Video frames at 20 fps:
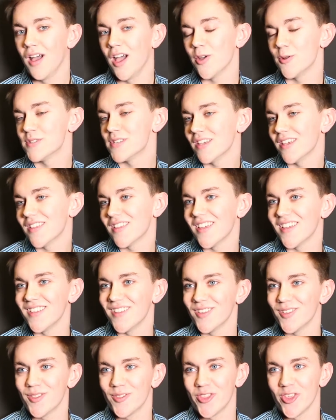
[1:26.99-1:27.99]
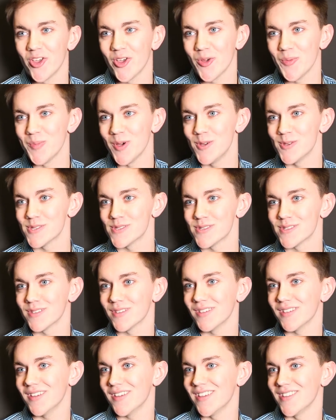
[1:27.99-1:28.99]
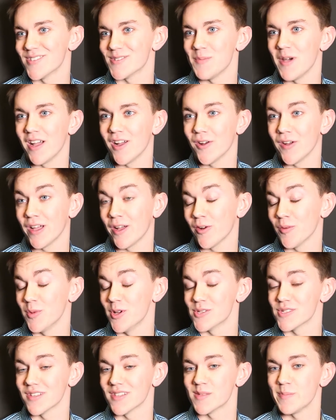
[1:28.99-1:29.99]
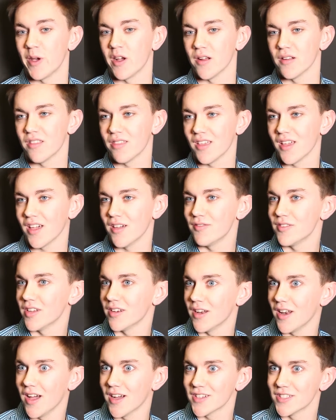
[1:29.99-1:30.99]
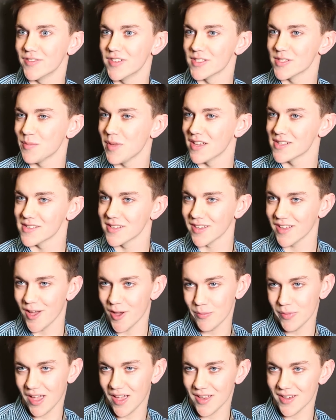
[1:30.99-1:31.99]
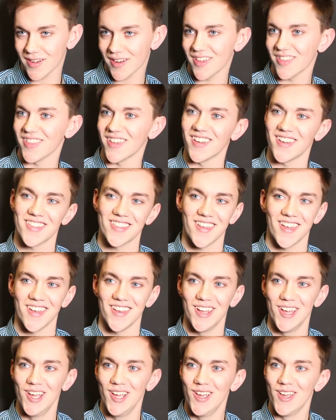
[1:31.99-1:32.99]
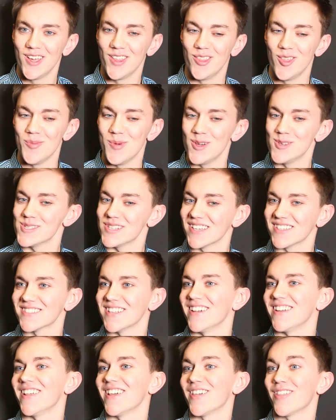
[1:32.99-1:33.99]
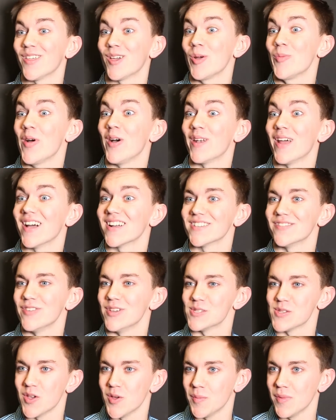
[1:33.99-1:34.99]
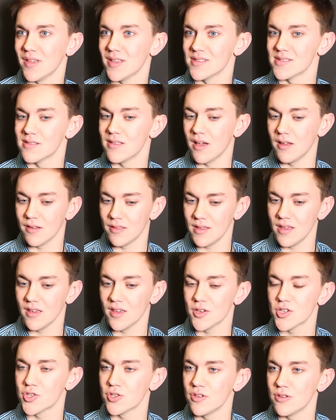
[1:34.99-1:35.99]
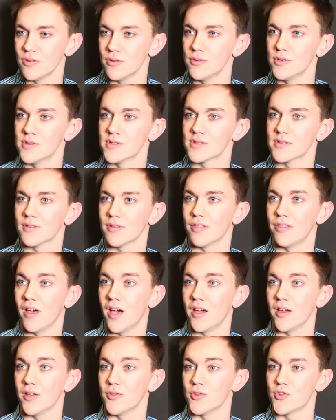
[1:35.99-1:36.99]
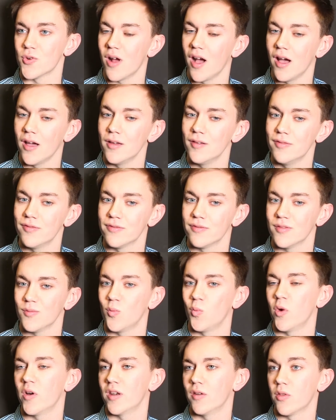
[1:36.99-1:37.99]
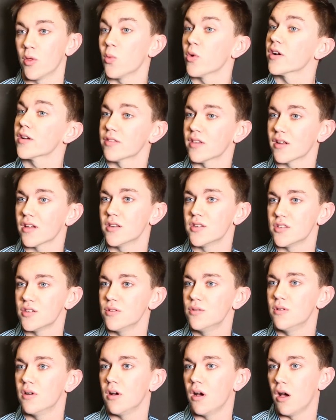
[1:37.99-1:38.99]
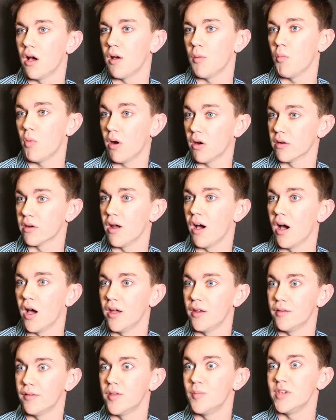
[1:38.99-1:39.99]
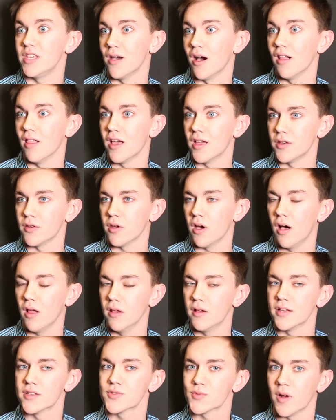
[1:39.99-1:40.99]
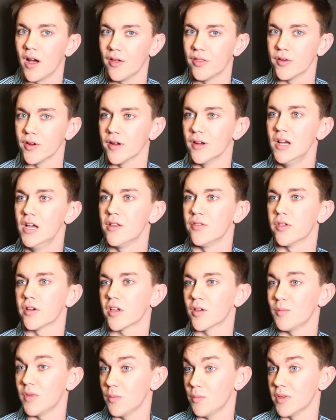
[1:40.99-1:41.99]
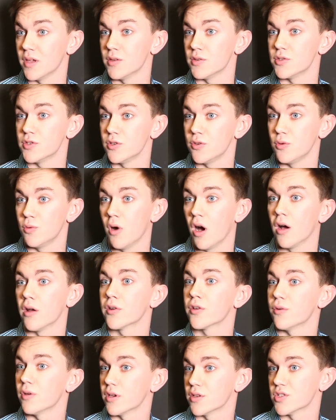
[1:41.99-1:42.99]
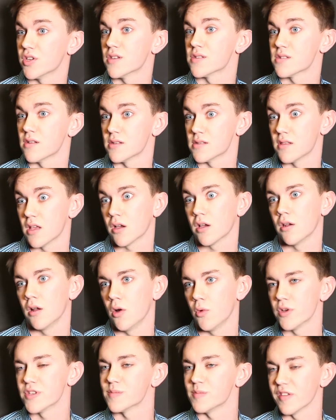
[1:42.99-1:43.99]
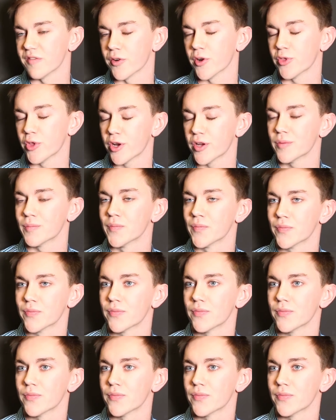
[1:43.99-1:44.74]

I would say that the most inspiring or most inspired thing I've done in activism hasn't come yet, and I think that the most exciting thing about activism is that the issues that drive what the work that I do um, are not the be-all, end-all. It's rather the commitment to ongoing justice that can always be furthered.